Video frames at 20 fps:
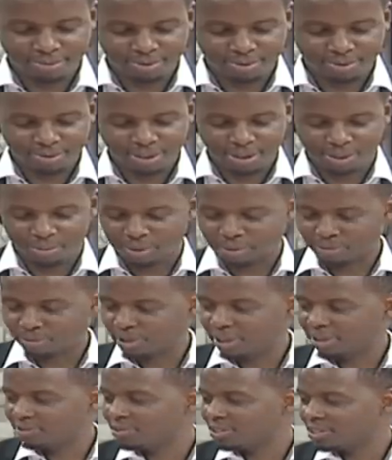someone
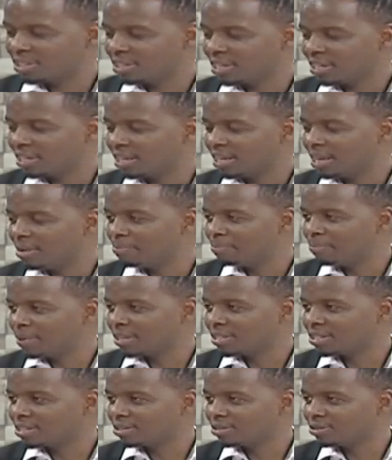would have just done an
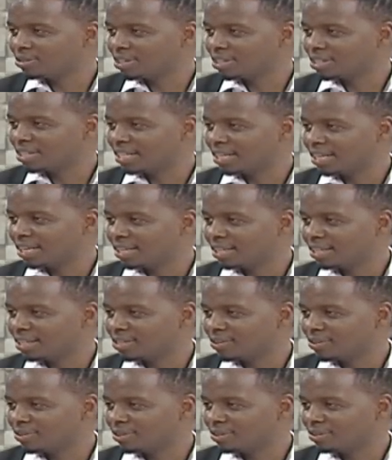M-Pesa to just clear
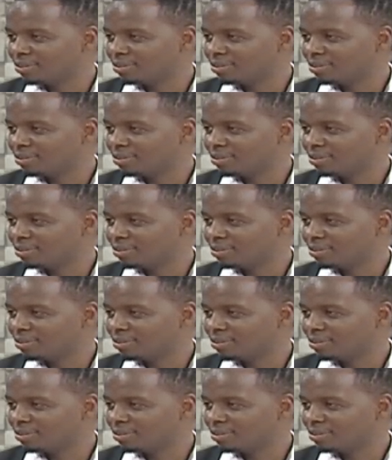this whole